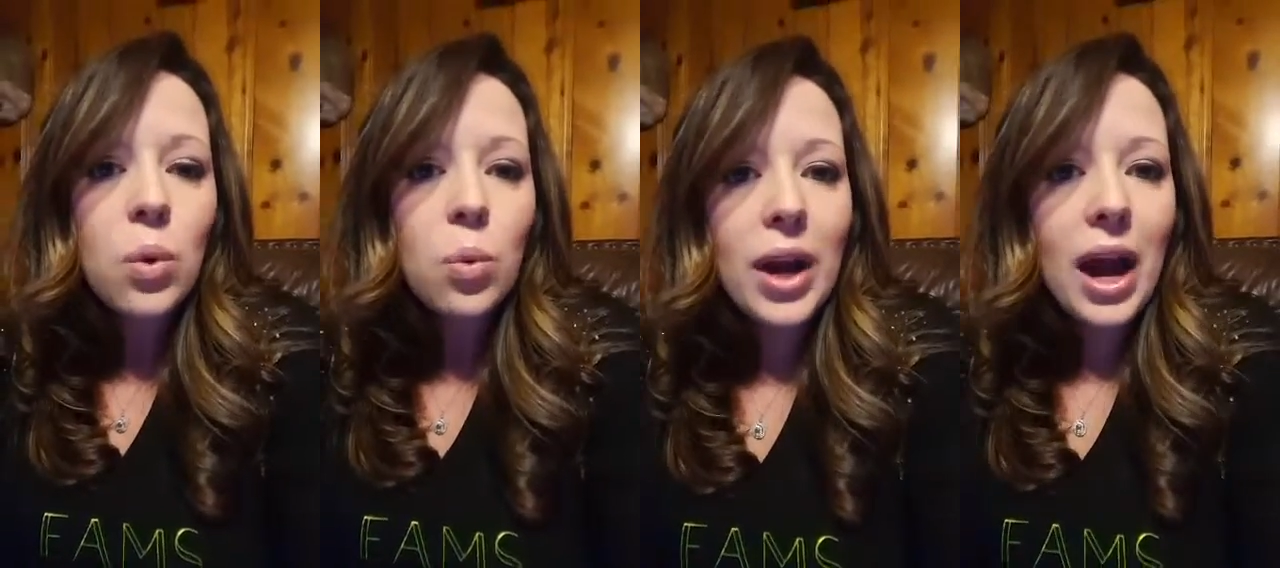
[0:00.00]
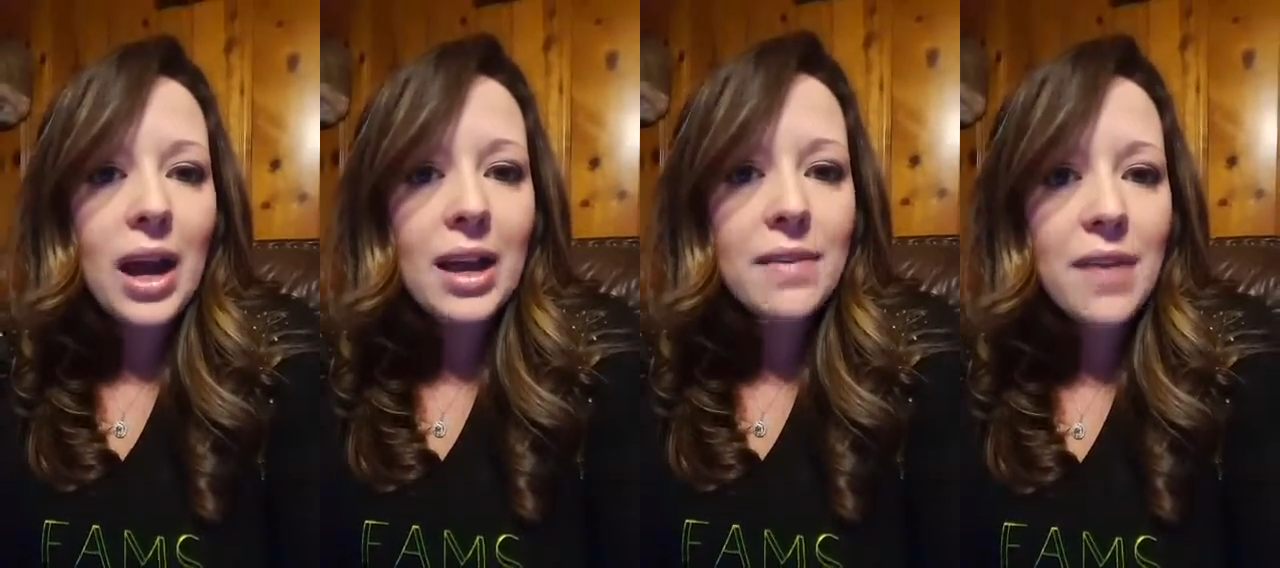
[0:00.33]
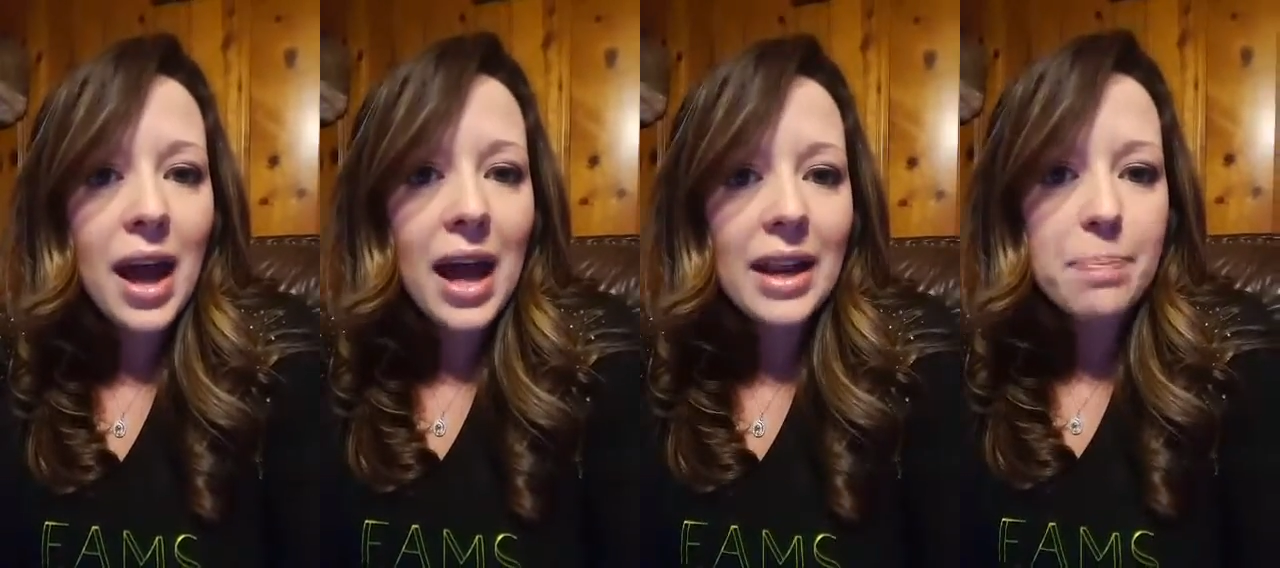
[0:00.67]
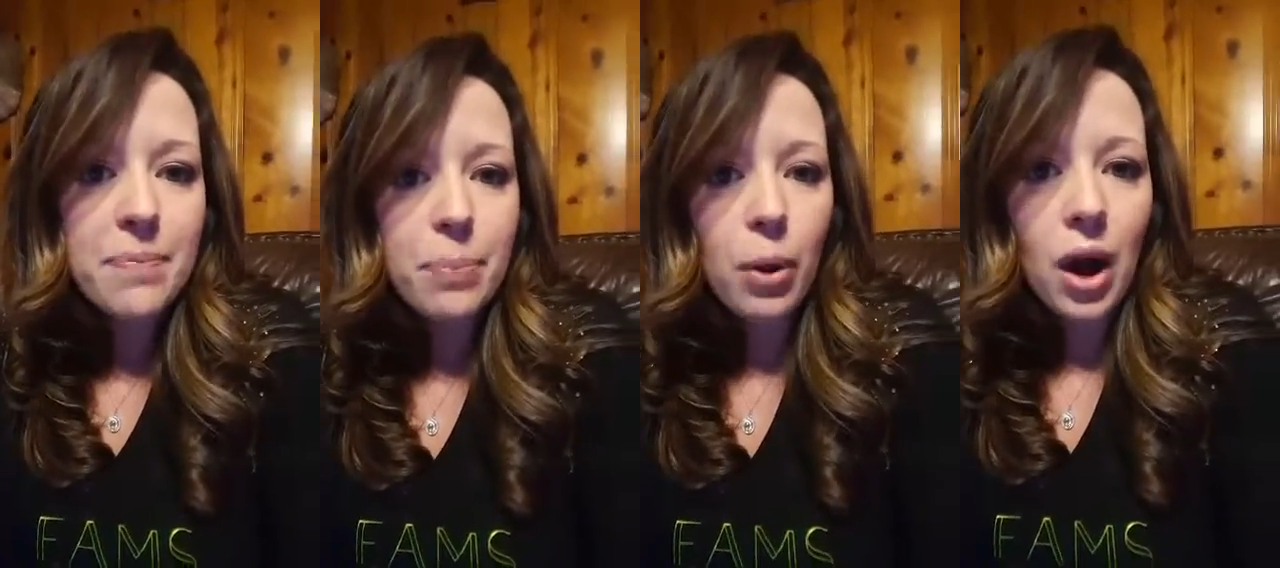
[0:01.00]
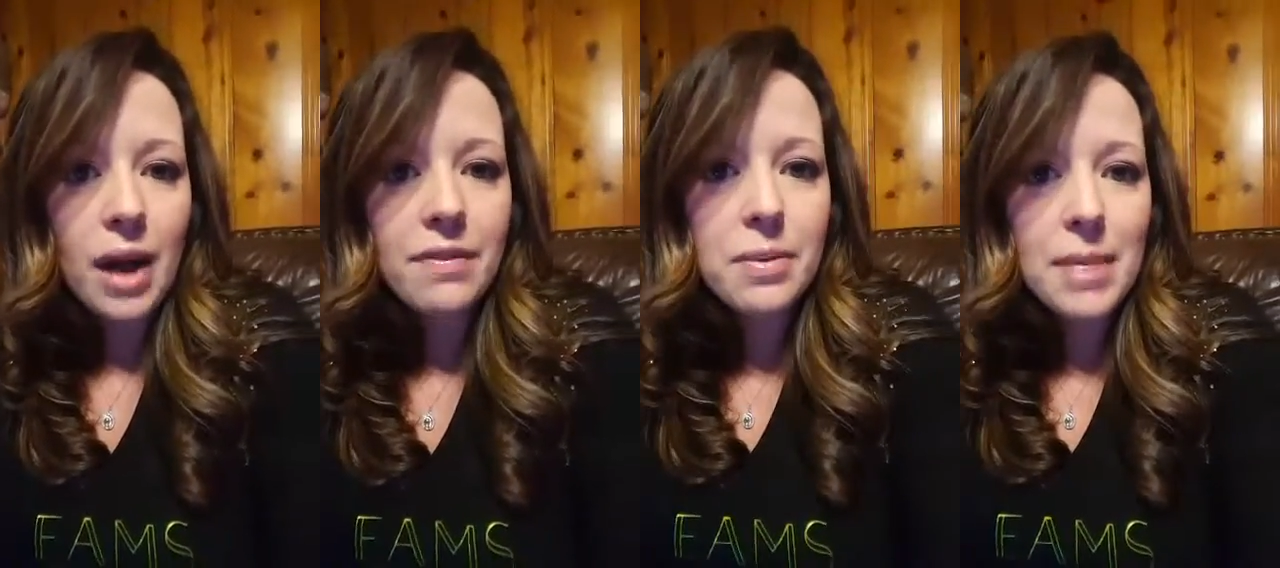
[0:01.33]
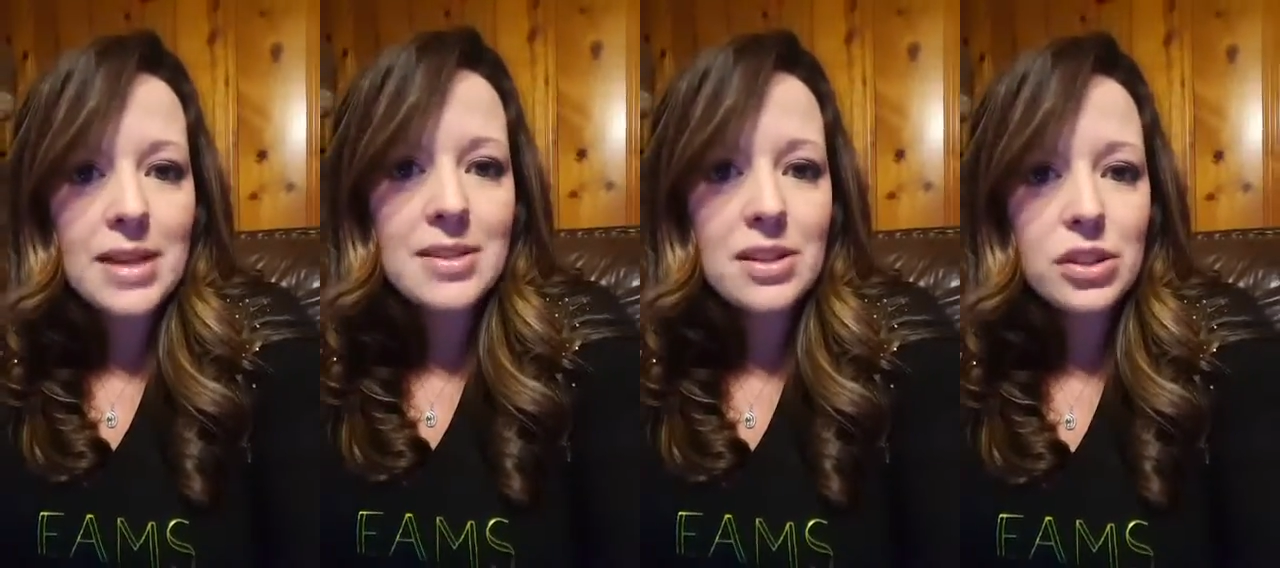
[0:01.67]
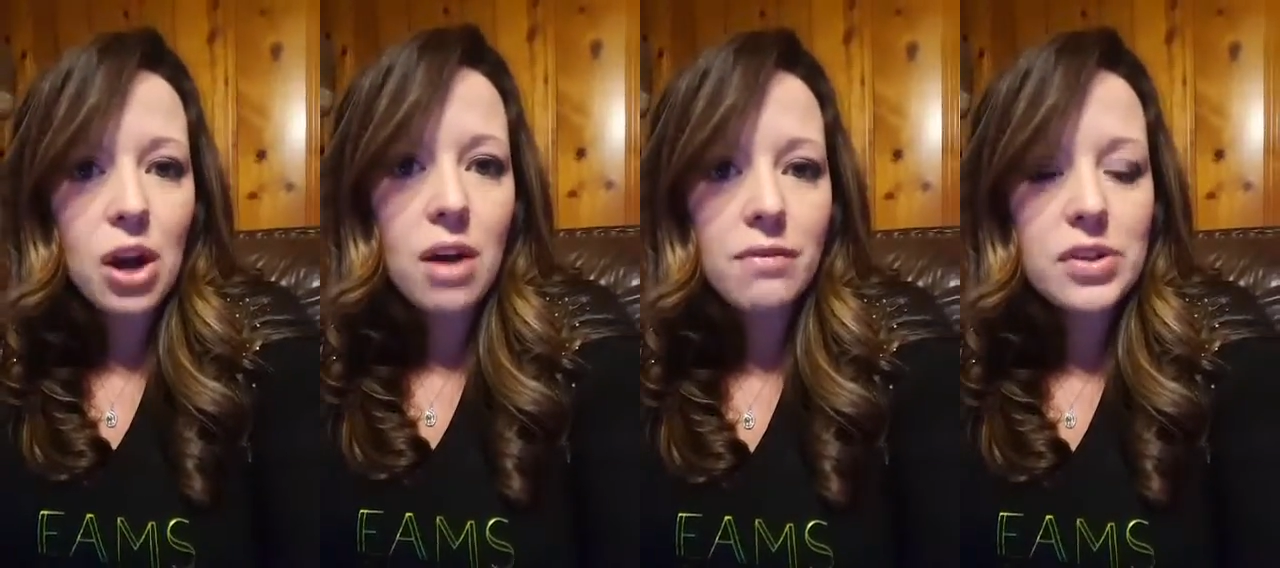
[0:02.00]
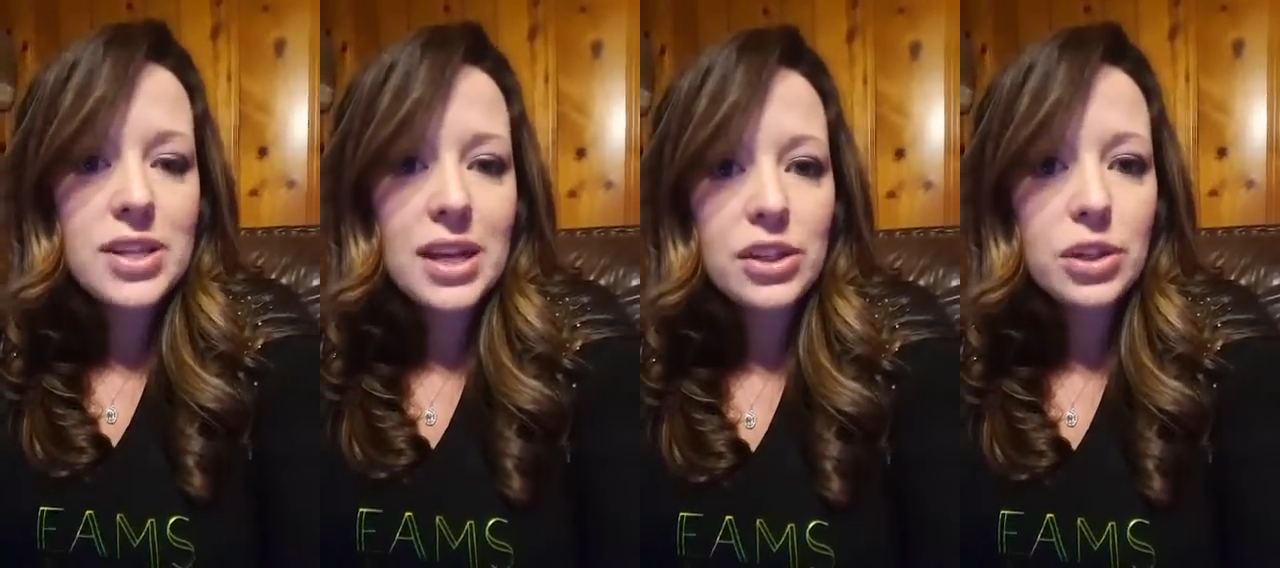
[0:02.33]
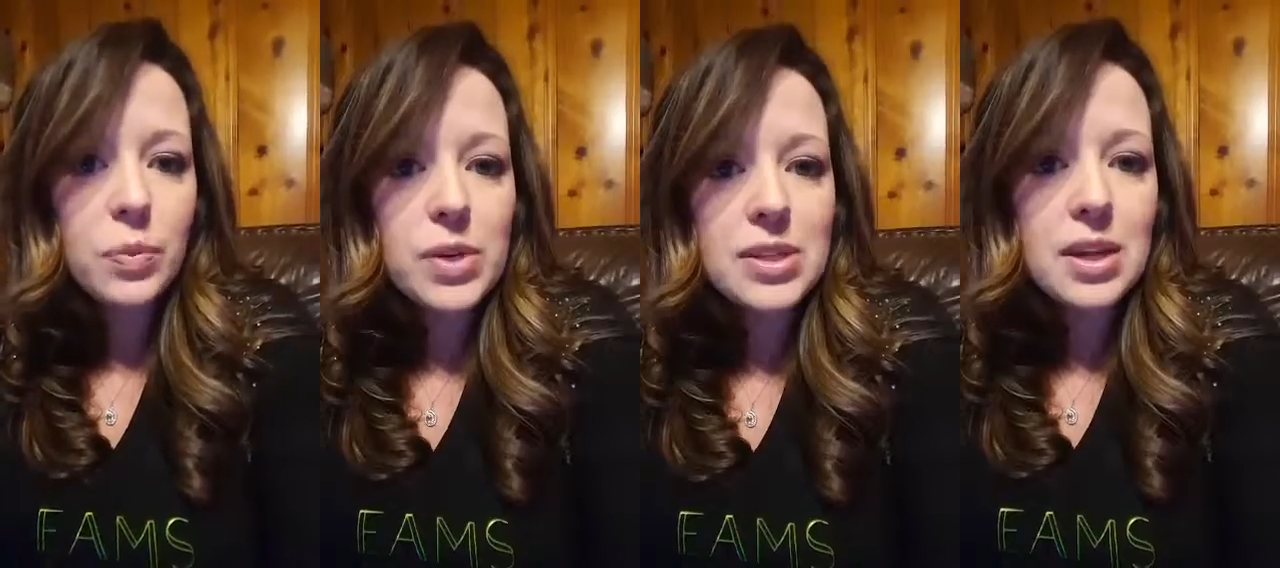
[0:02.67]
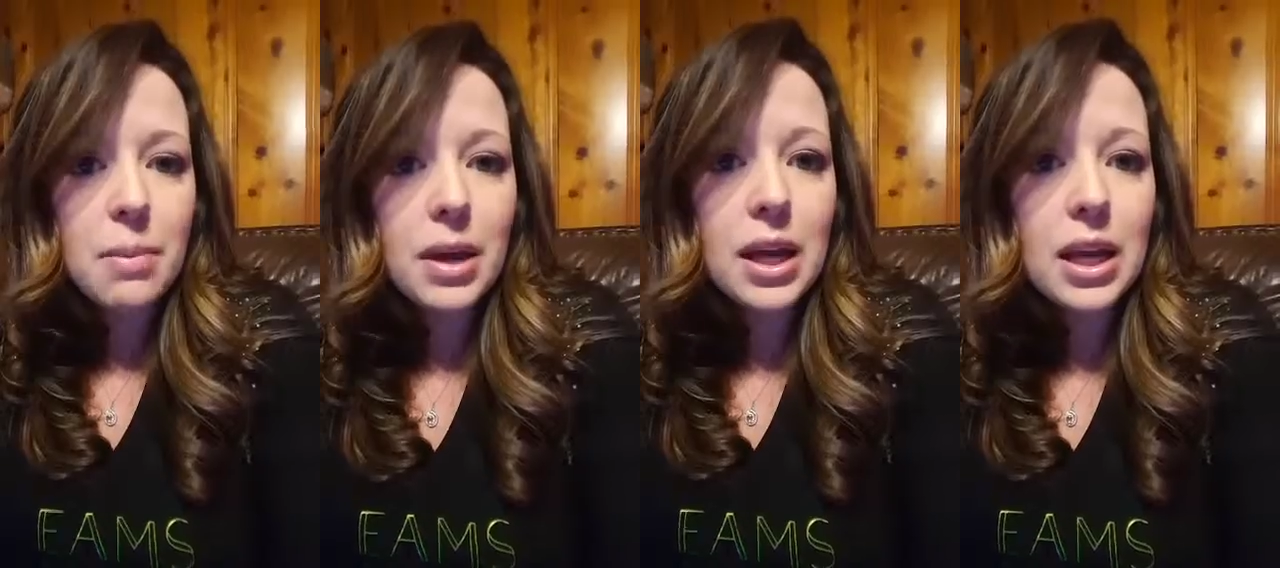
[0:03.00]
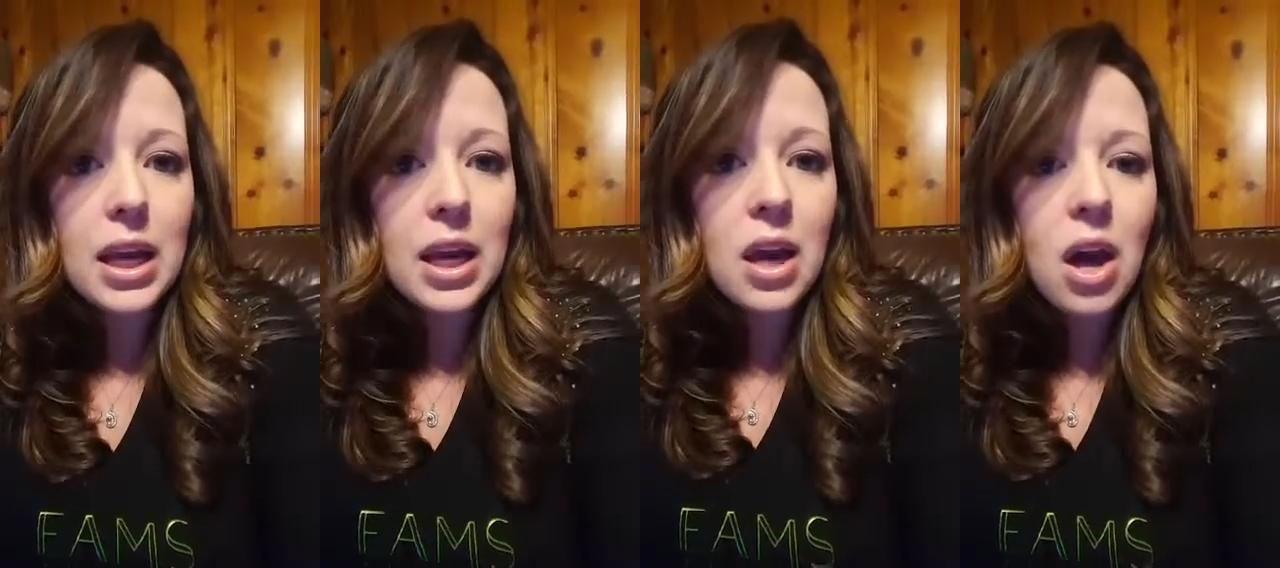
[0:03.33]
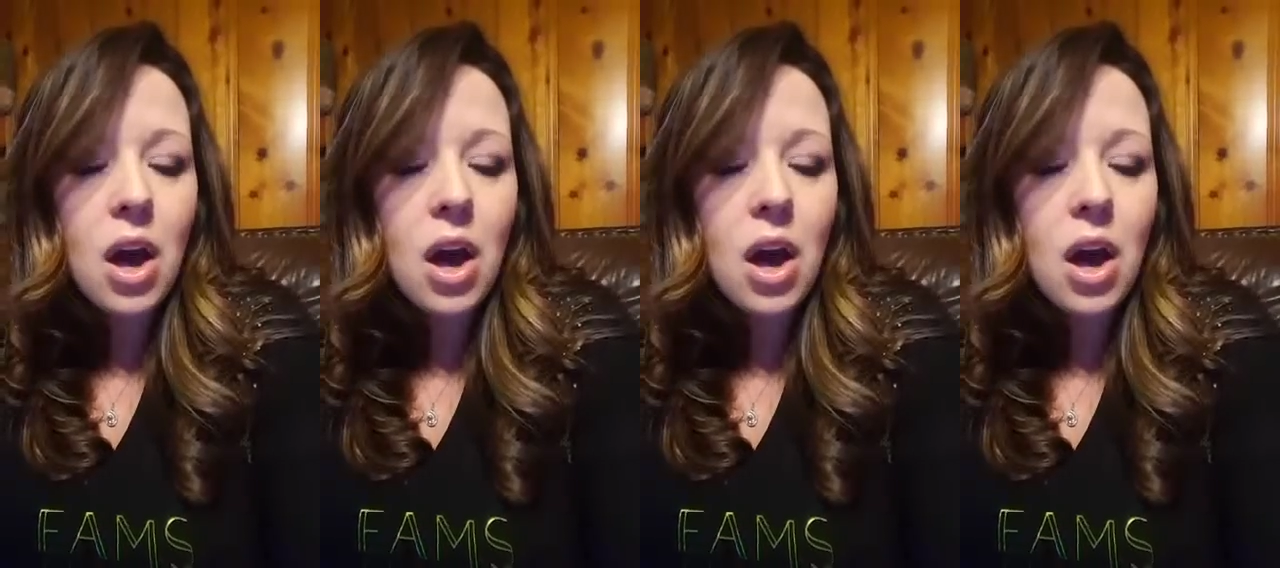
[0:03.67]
when I have had a private message conversation with somebody,